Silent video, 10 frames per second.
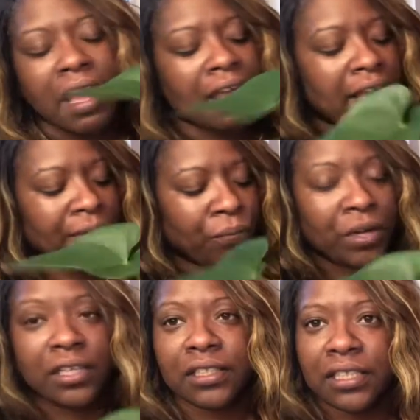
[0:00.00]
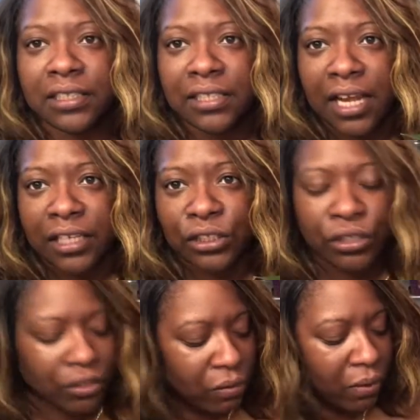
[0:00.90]
And one of the things that I
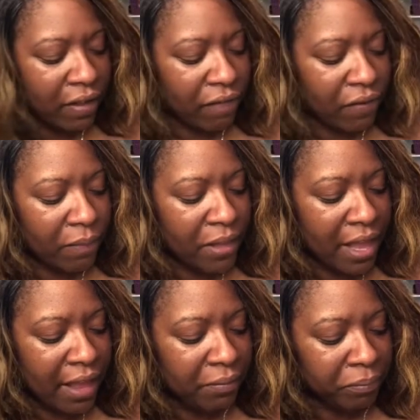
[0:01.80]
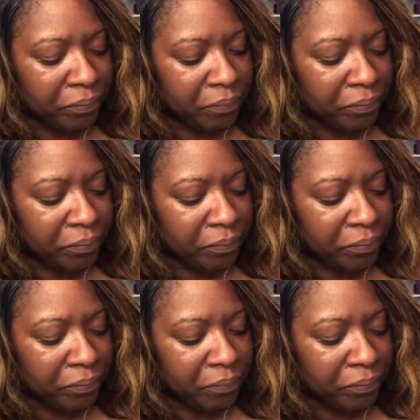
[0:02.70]
took away from that,